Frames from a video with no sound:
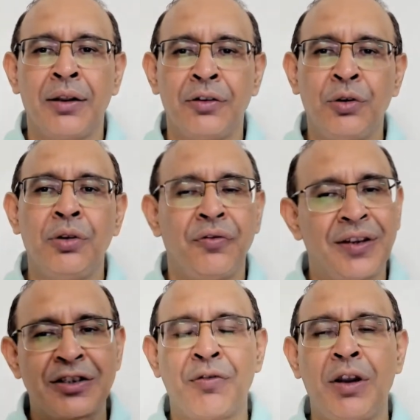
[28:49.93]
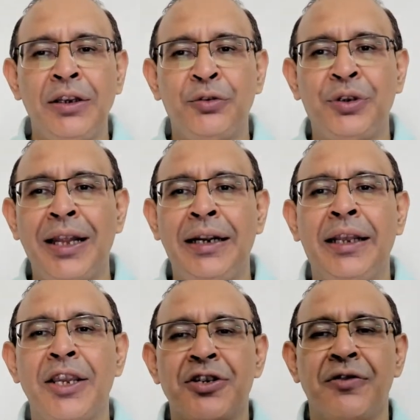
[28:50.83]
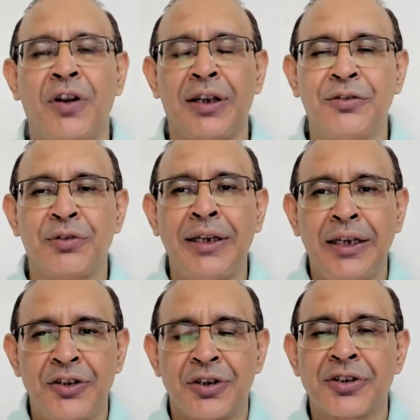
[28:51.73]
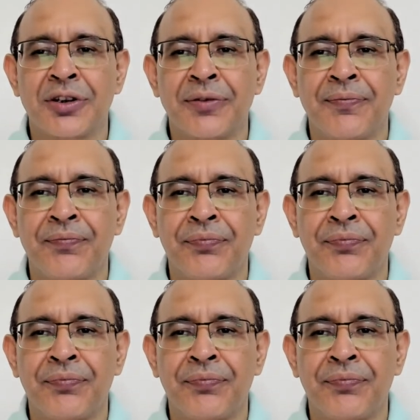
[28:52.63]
So first of all, you see the indication for insulin initiation.